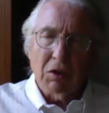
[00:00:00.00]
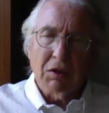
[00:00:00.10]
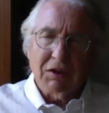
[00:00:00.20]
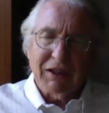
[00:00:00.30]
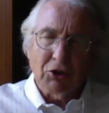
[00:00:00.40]

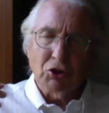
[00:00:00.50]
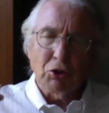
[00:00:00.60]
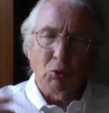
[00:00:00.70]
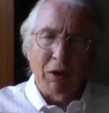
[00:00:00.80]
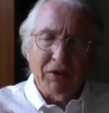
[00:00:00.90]
tells
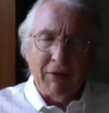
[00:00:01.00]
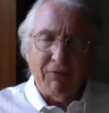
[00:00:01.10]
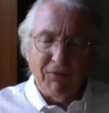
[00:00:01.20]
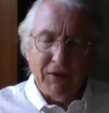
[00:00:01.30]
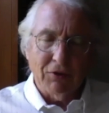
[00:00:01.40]
you what that
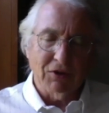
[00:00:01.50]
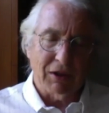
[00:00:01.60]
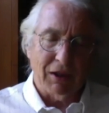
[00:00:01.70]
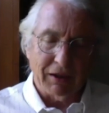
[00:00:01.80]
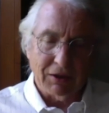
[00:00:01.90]
feels
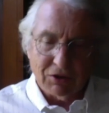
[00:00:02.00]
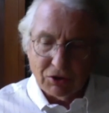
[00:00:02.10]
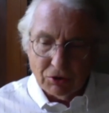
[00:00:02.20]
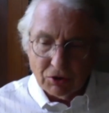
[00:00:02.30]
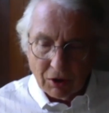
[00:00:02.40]
like. And
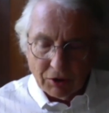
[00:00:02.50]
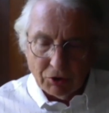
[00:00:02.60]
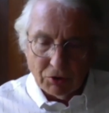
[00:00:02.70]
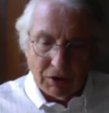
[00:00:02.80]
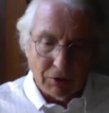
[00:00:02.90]
so you start
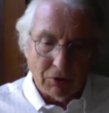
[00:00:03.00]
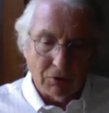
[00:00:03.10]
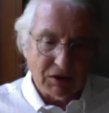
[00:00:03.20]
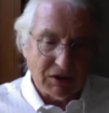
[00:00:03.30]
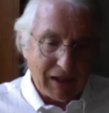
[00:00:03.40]
using
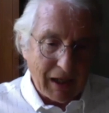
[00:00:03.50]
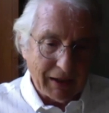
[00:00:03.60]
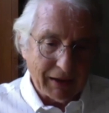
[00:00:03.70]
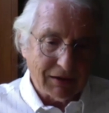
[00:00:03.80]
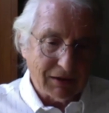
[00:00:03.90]
those
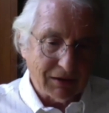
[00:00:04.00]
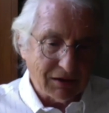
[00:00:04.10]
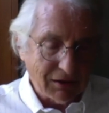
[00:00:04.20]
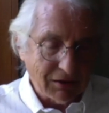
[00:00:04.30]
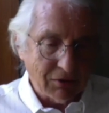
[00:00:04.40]
signs and
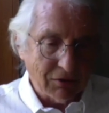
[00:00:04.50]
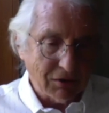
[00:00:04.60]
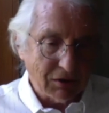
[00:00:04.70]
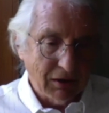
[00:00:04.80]
signals,